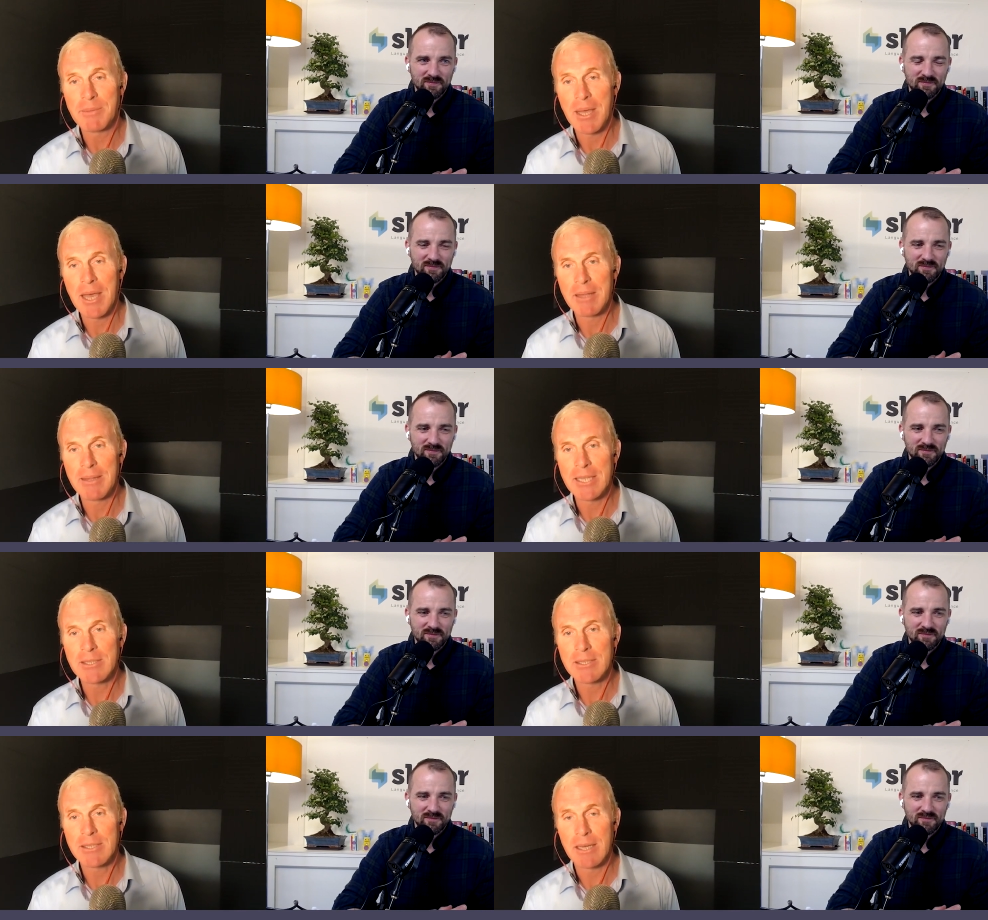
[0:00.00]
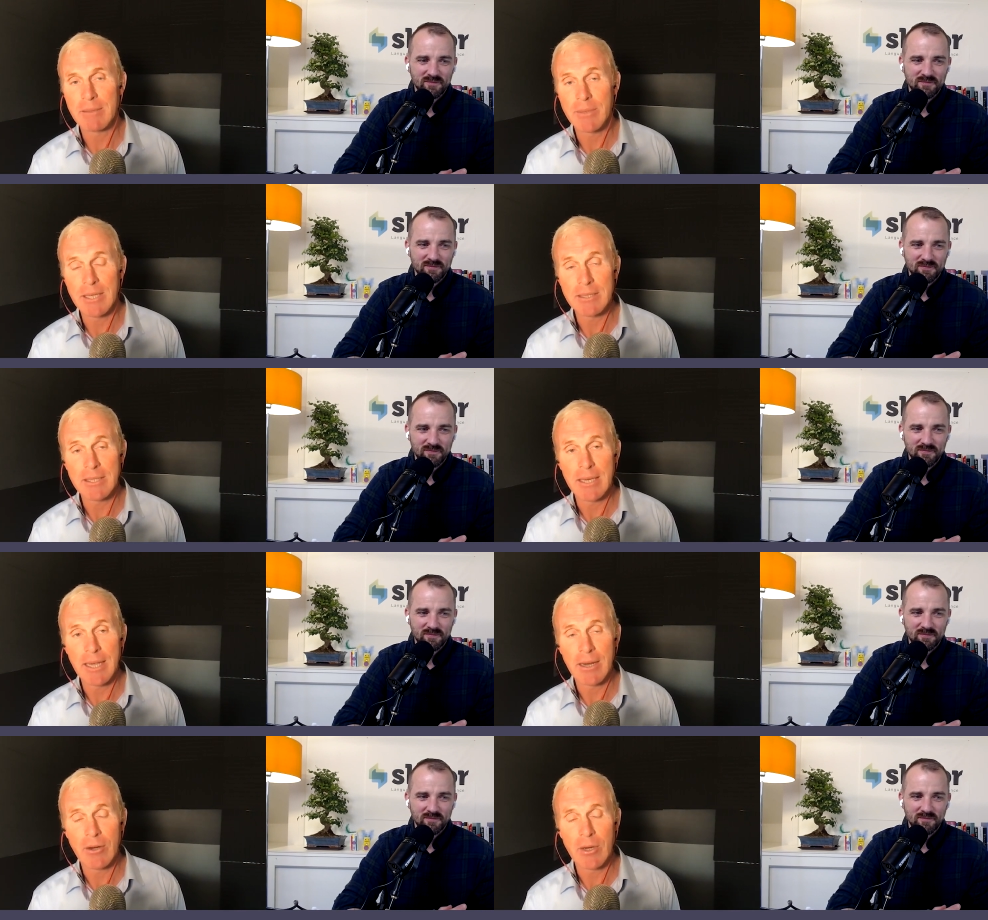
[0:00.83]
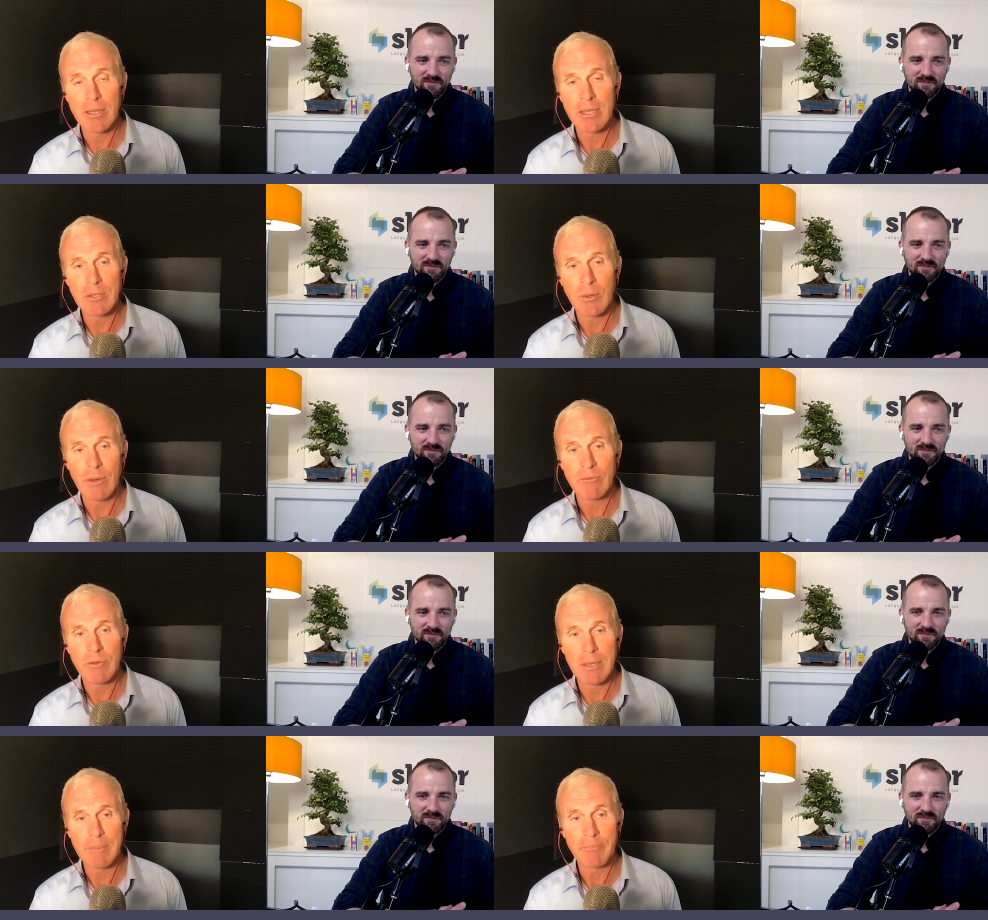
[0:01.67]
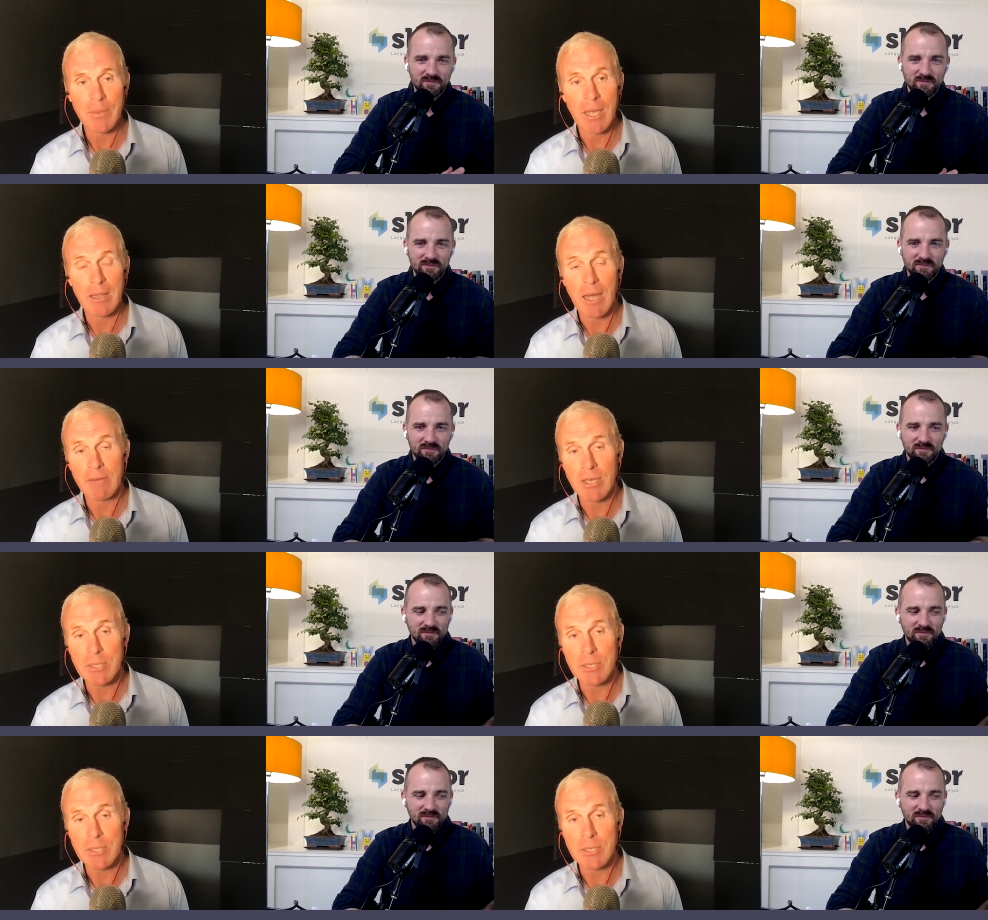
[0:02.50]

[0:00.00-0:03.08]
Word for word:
Speaker 1: And that's um, an, an area that you have um, a lot of